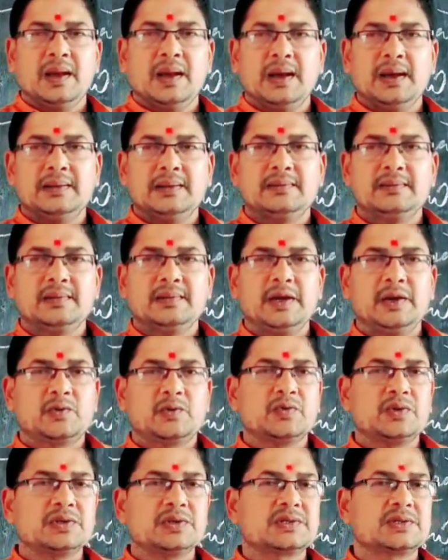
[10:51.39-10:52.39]
and
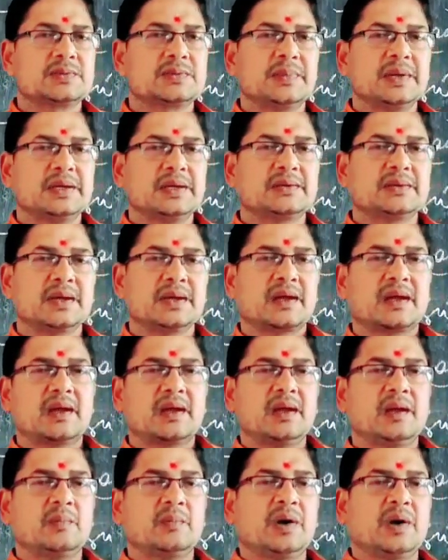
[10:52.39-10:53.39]
it was being
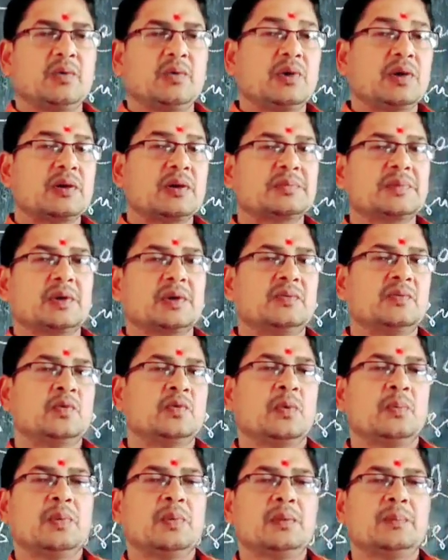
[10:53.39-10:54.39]
taken by one of the
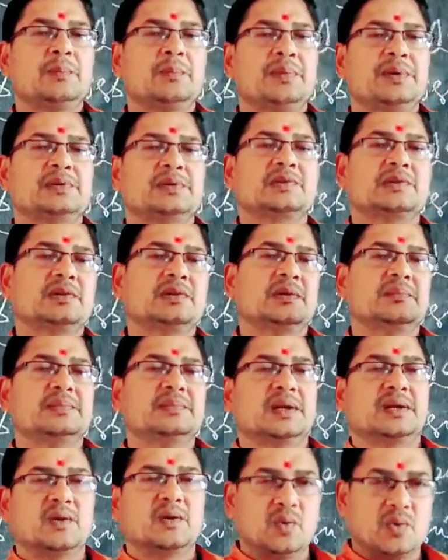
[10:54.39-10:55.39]
noble person
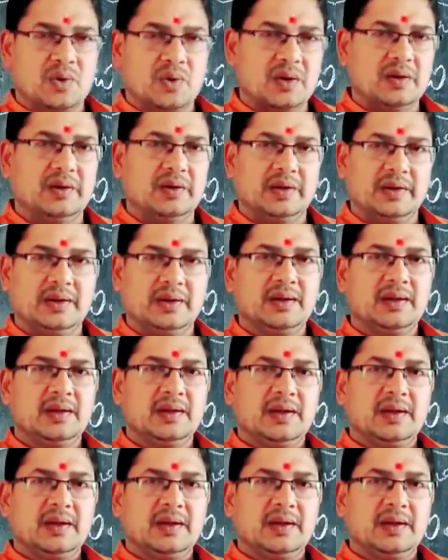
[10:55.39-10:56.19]
of that locality